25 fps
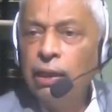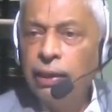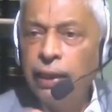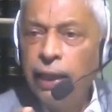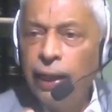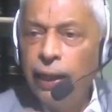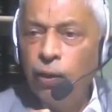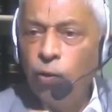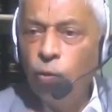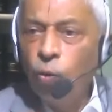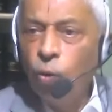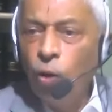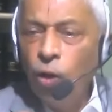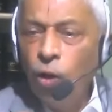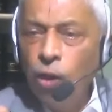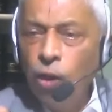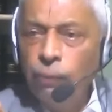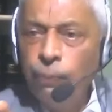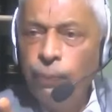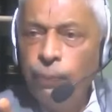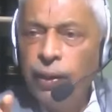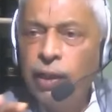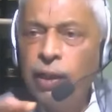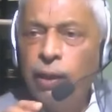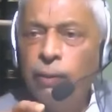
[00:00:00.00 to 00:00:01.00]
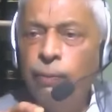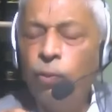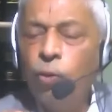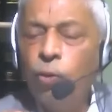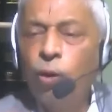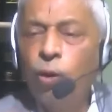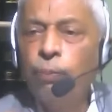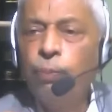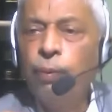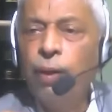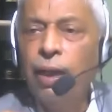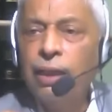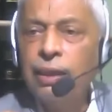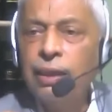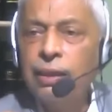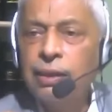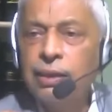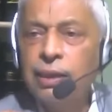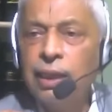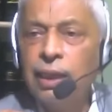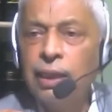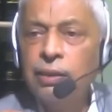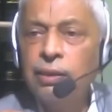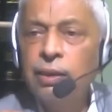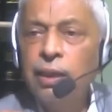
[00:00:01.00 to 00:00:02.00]
they don't become
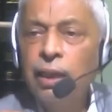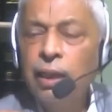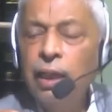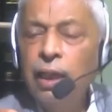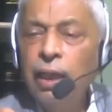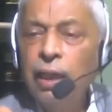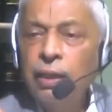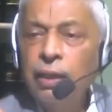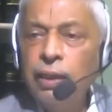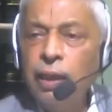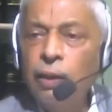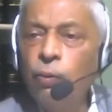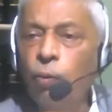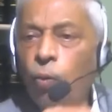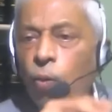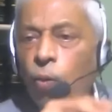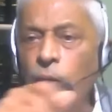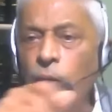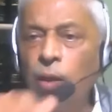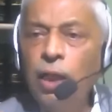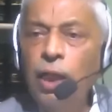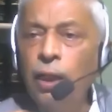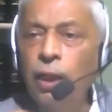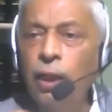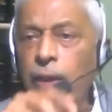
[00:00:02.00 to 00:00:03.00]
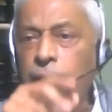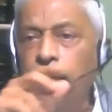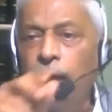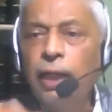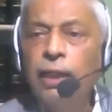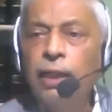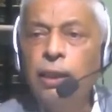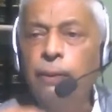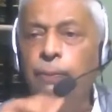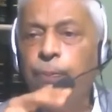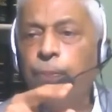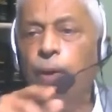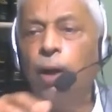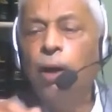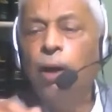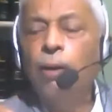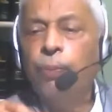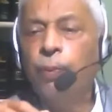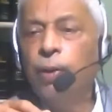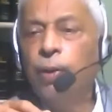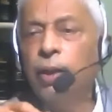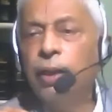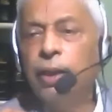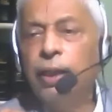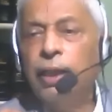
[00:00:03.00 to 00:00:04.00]
co-partners. They only take the
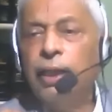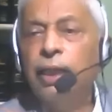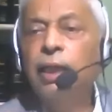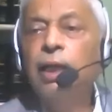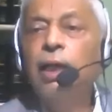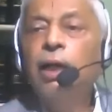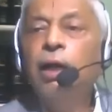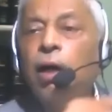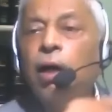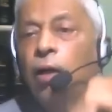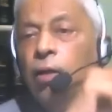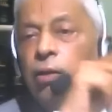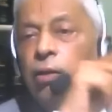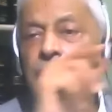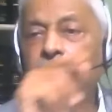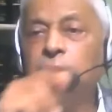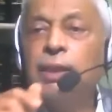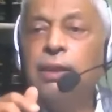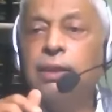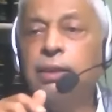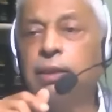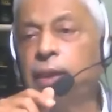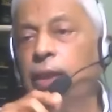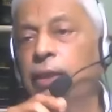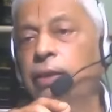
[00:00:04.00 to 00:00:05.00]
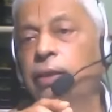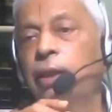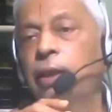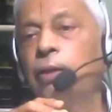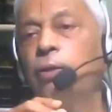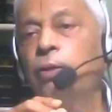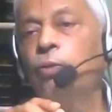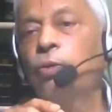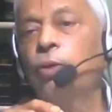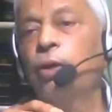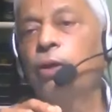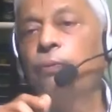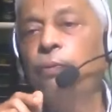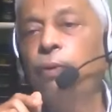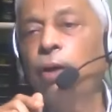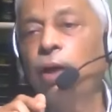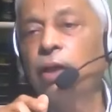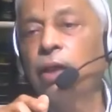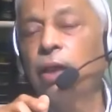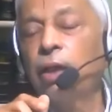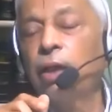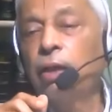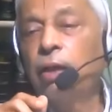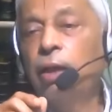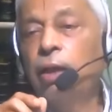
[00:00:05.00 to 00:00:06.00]
property on succession to the
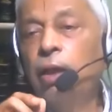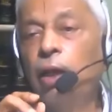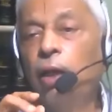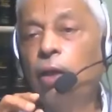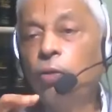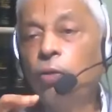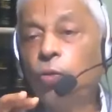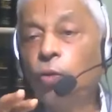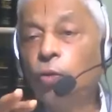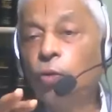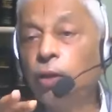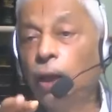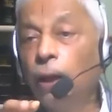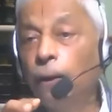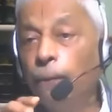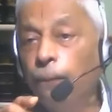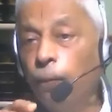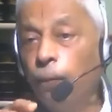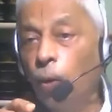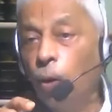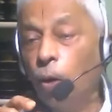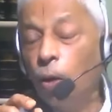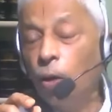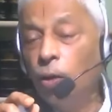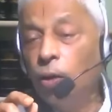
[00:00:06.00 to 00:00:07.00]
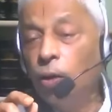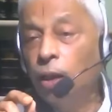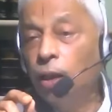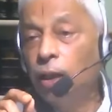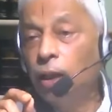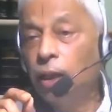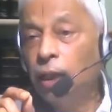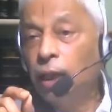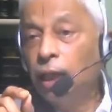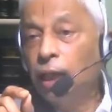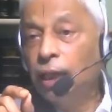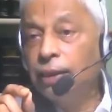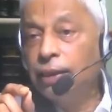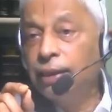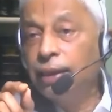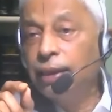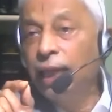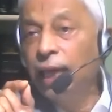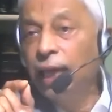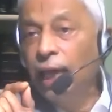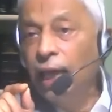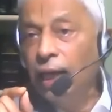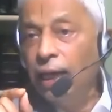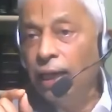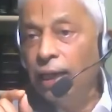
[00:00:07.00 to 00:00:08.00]
father. So therefore,
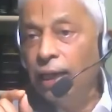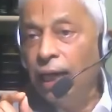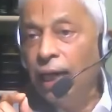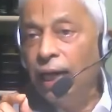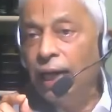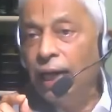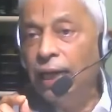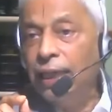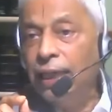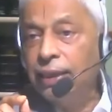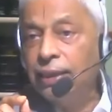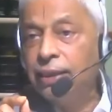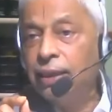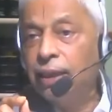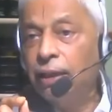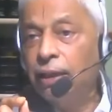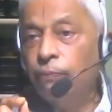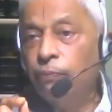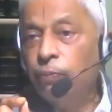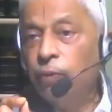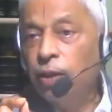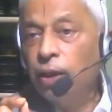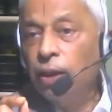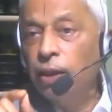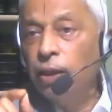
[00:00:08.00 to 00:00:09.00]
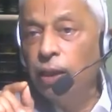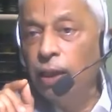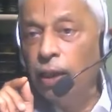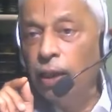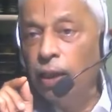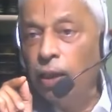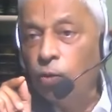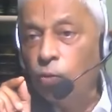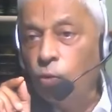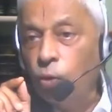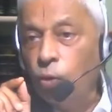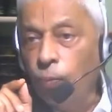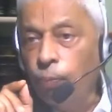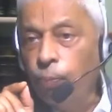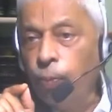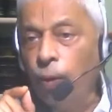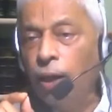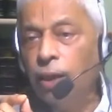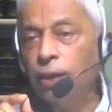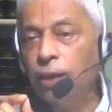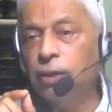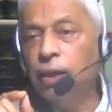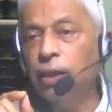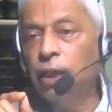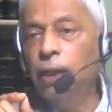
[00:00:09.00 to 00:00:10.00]
their rights in the
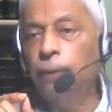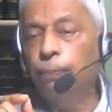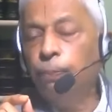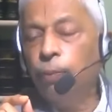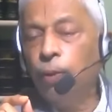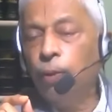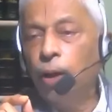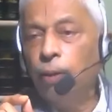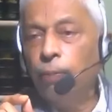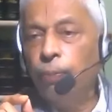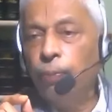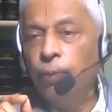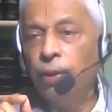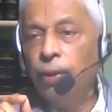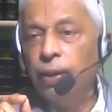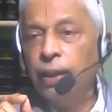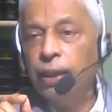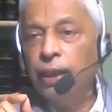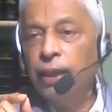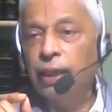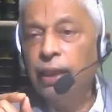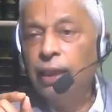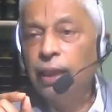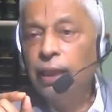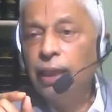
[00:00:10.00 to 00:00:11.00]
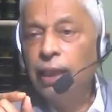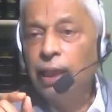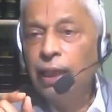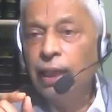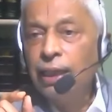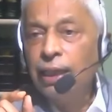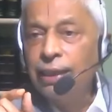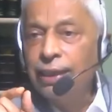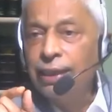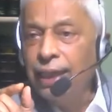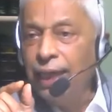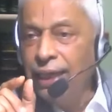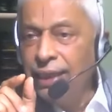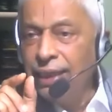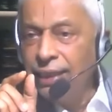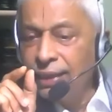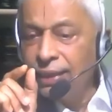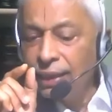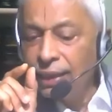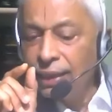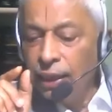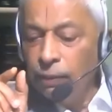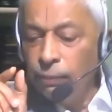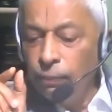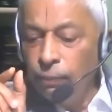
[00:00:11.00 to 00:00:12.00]
co-partnery property
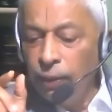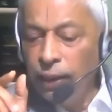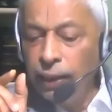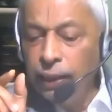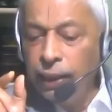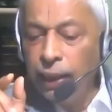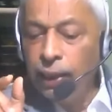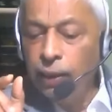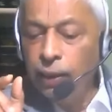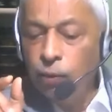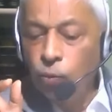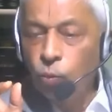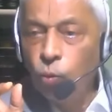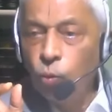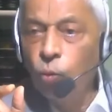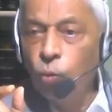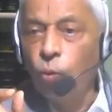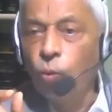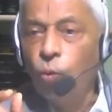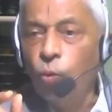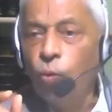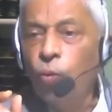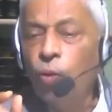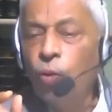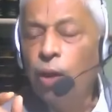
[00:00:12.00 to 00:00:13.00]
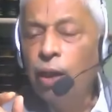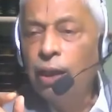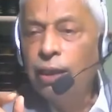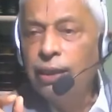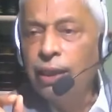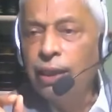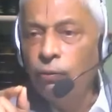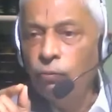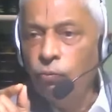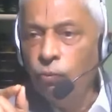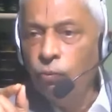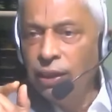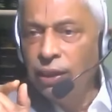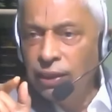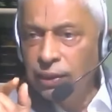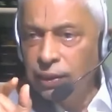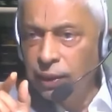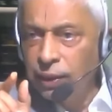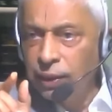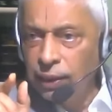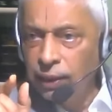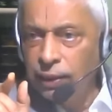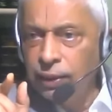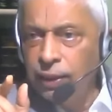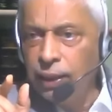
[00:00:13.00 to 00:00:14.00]
gets limited to a
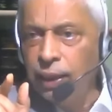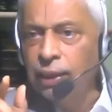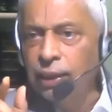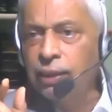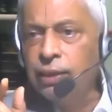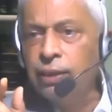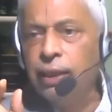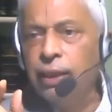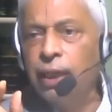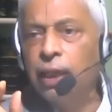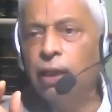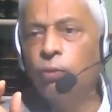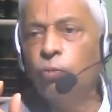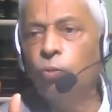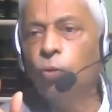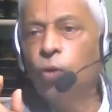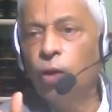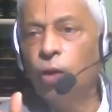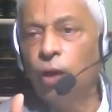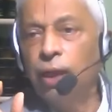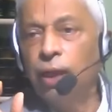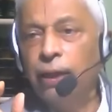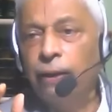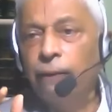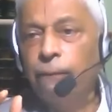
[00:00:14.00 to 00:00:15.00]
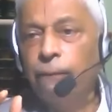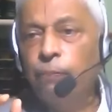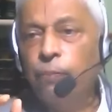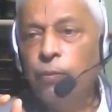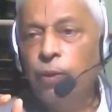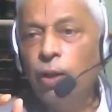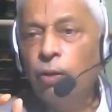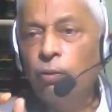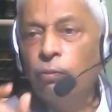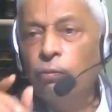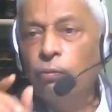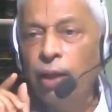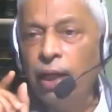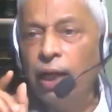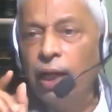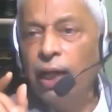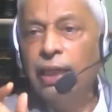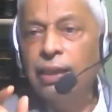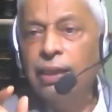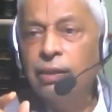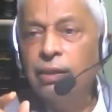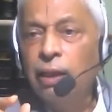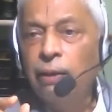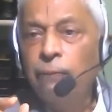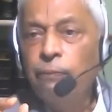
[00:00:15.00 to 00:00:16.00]
1/60 share only,
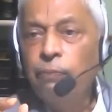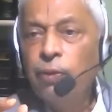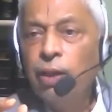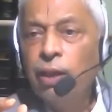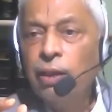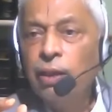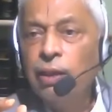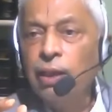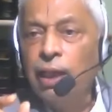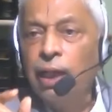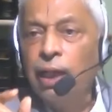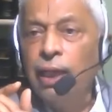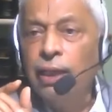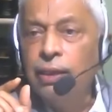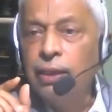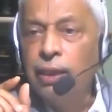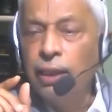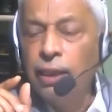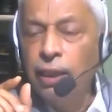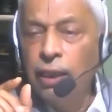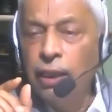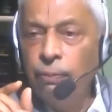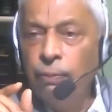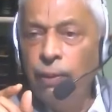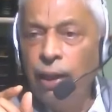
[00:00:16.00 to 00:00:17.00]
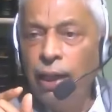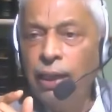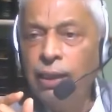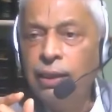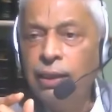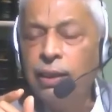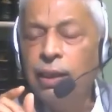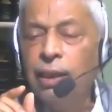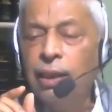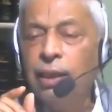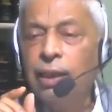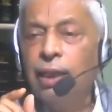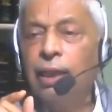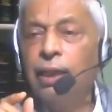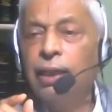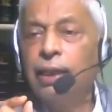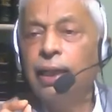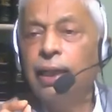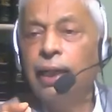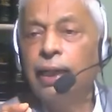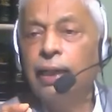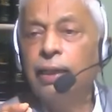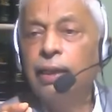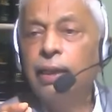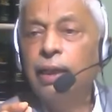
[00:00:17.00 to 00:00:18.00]
whereas the legitimate children
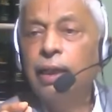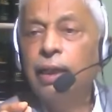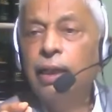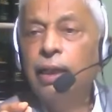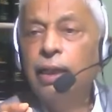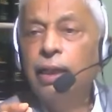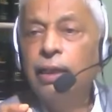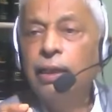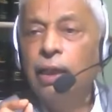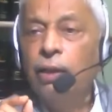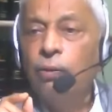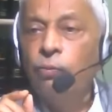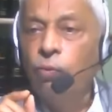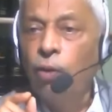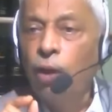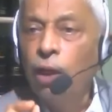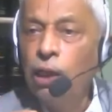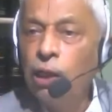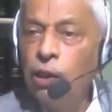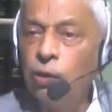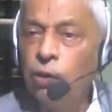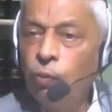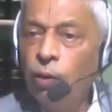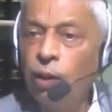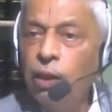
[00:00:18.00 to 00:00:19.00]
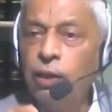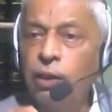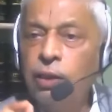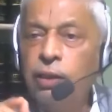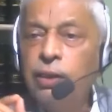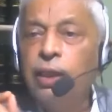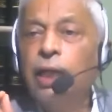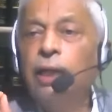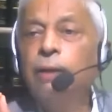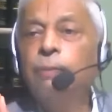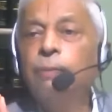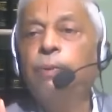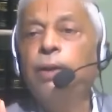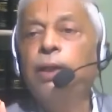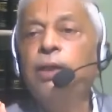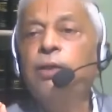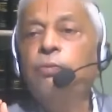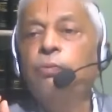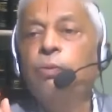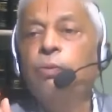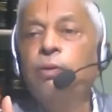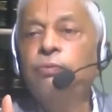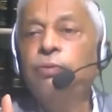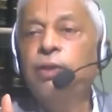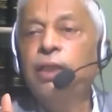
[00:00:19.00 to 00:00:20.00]
get a 1/12 share plus
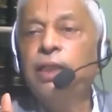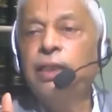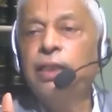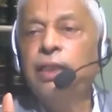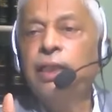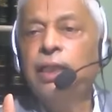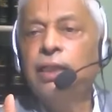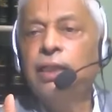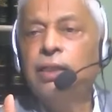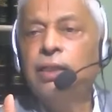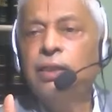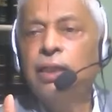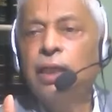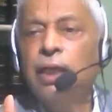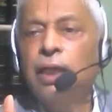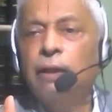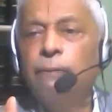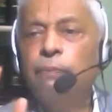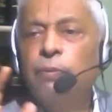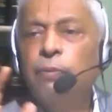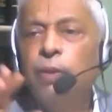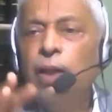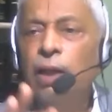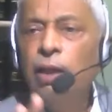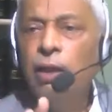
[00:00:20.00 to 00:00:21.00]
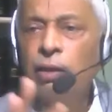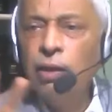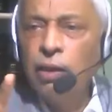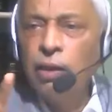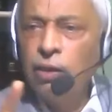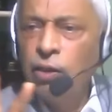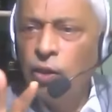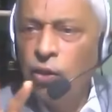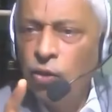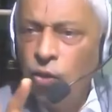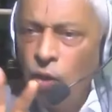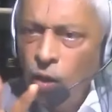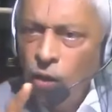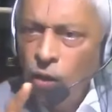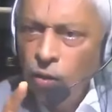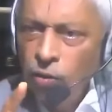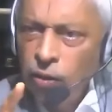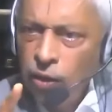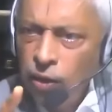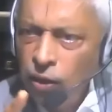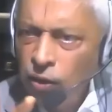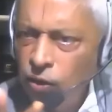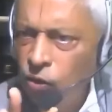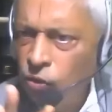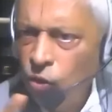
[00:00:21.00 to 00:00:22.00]
1/60 share. This
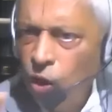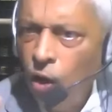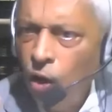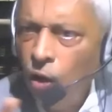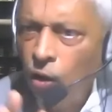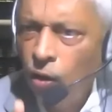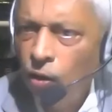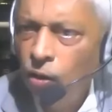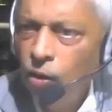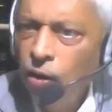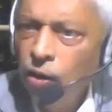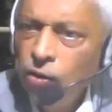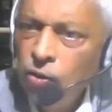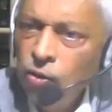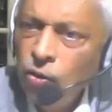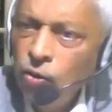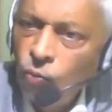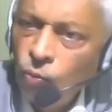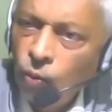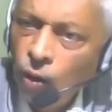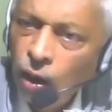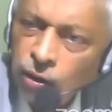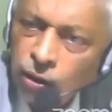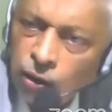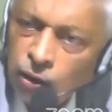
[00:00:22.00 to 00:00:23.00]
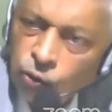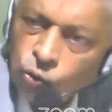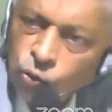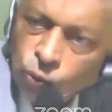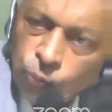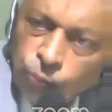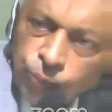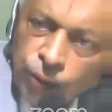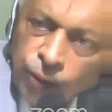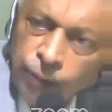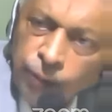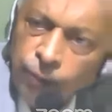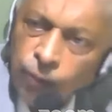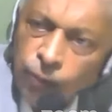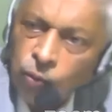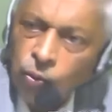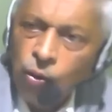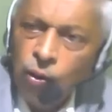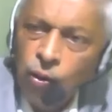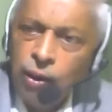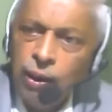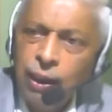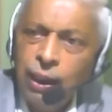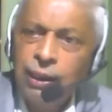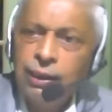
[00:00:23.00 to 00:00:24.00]
is all what the Supreme
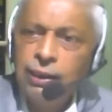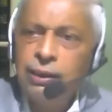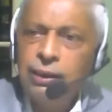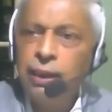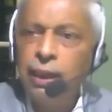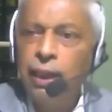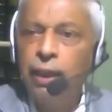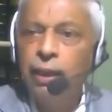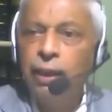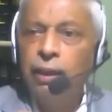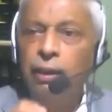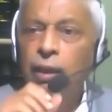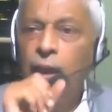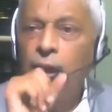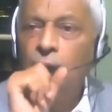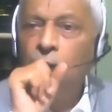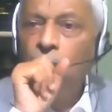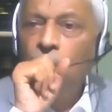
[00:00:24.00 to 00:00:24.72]
Court has said